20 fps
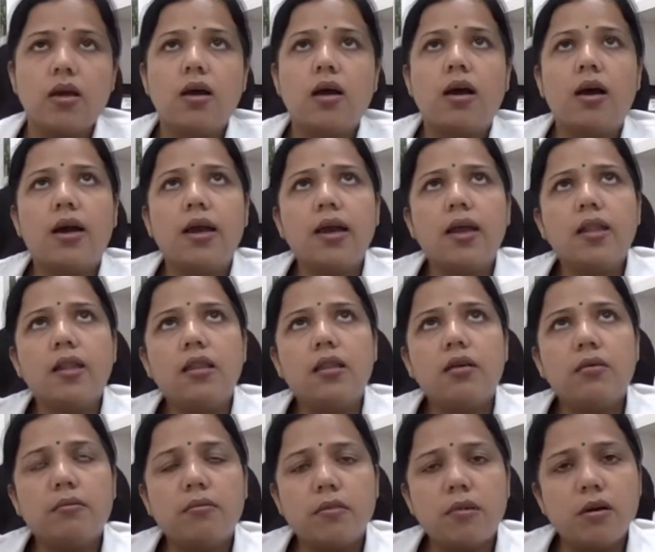Again,
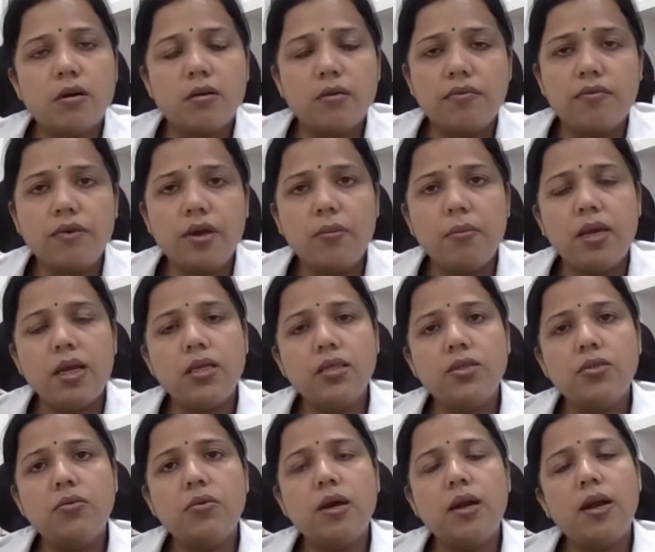the
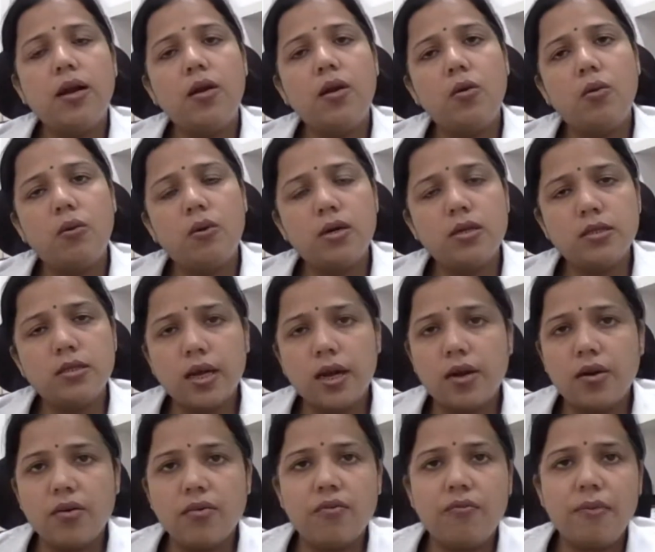females who are at lower
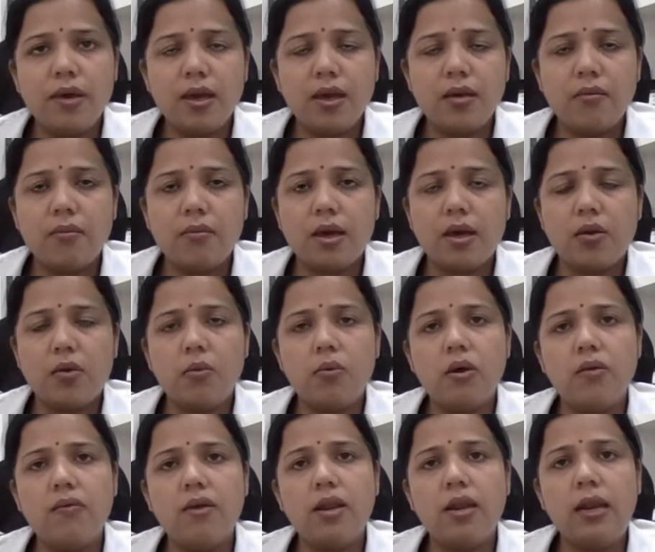side of BMI, who
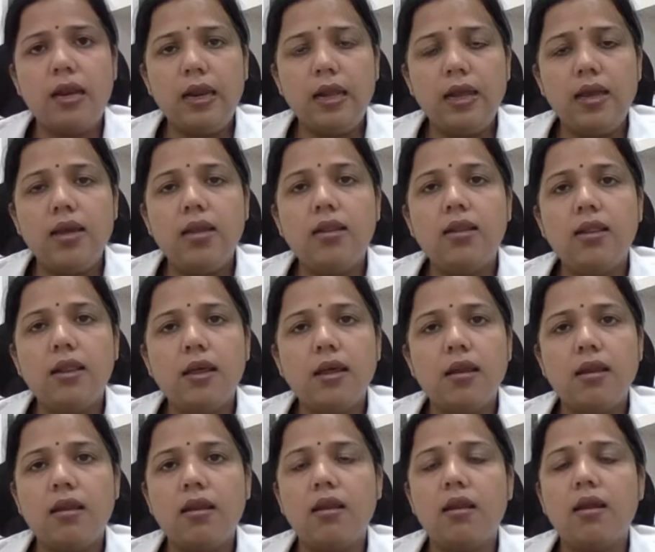are very lean,
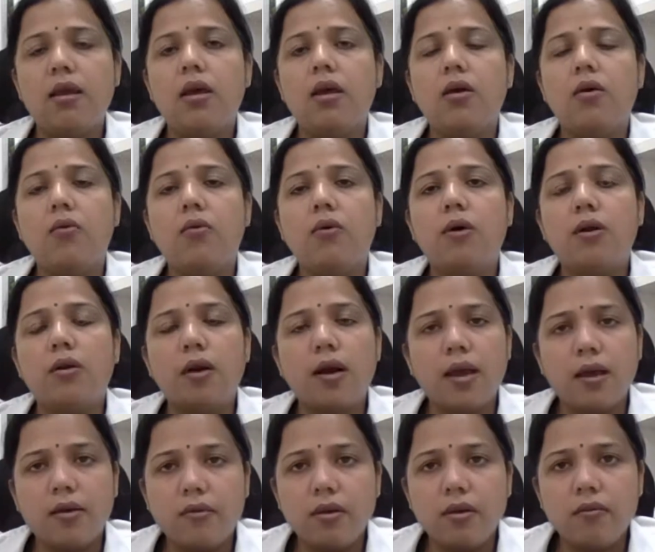thin, who are not
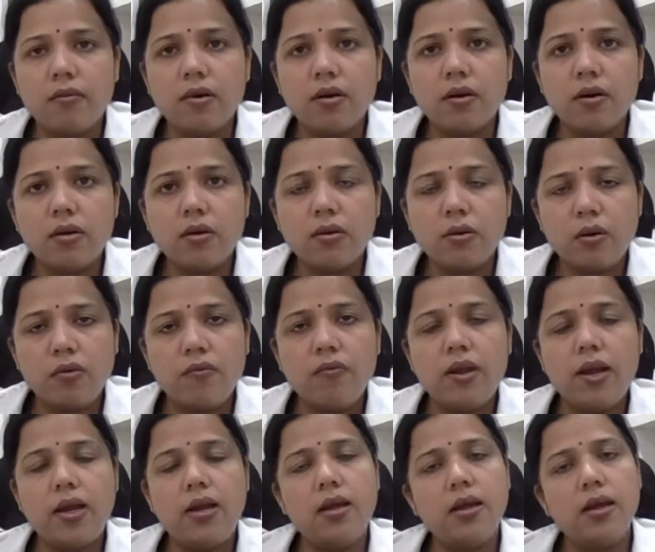having good
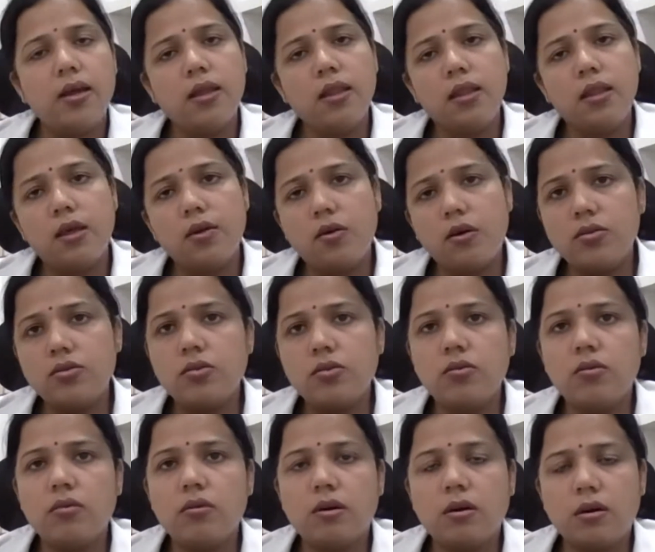weight, they are
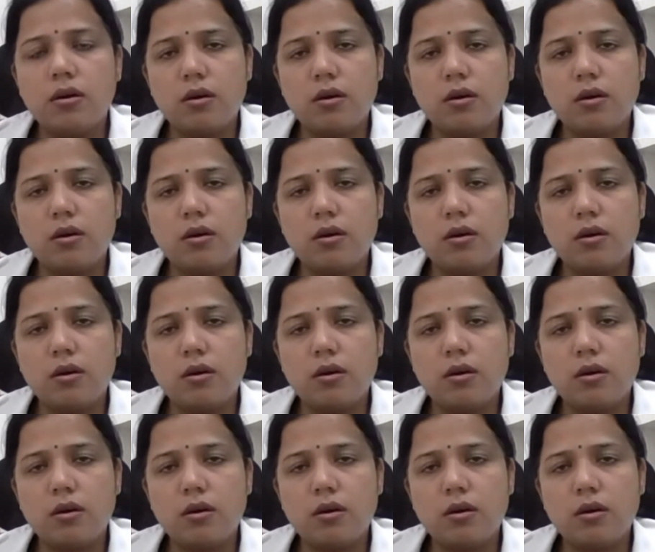also